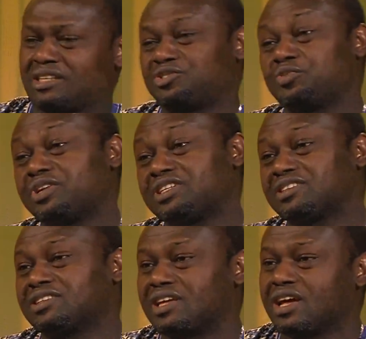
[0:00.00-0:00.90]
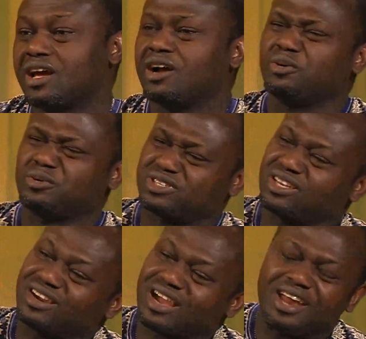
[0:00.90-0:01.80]
and somebody is going to say, "Oh,
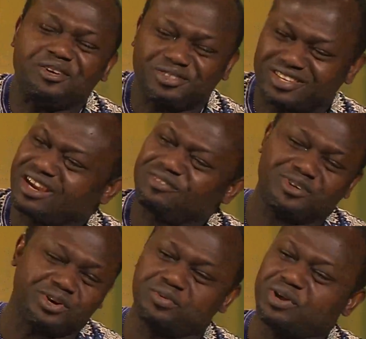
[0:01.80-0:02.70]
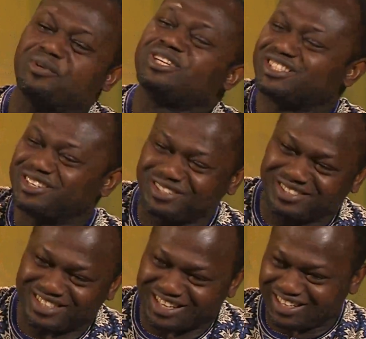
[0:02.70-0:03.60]
Sarah, I know Sarah very well. What's she going to
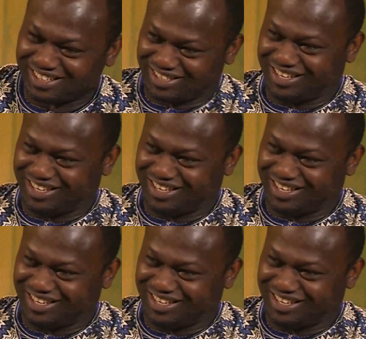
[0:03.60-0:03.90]
say?"